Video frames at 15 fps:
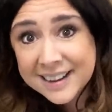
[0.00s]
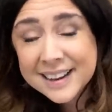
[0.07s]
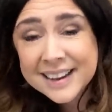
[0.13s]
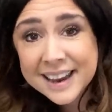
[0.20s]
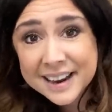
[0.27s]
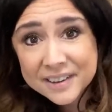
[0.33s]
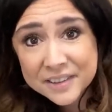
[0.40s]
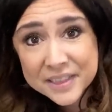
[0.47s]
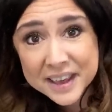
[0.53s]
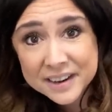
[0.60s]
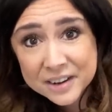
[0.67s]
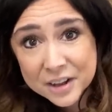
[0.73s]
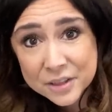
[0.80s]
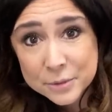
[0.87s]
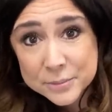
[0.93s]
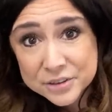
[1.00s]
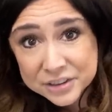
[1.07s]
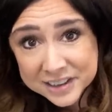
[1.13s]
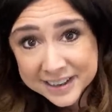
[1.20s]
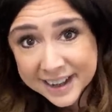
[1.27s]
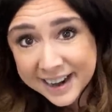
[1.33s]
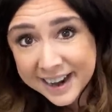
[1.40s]
Gail, that other
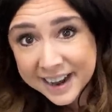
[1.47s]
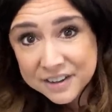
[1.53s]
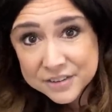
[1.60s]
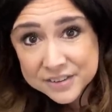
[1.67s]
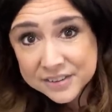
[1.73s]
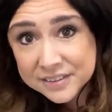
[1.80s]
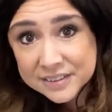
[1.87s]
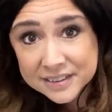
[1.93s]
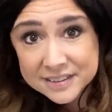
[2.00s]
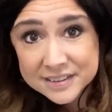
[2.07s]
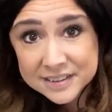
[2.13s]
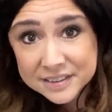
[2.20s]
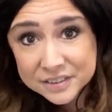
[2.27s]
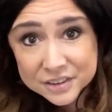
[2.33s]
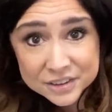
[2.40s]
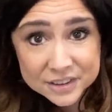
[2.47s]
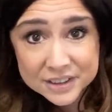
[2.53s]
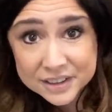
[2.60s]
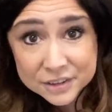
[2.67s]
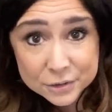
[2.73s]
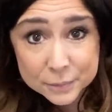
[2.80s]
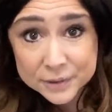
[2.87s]
machine I have is a sixteen
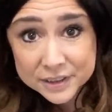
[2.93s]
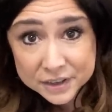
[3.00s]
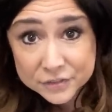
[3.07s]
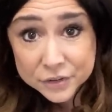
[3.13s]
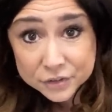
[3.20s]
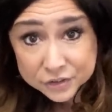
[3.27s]
thirty or whatever.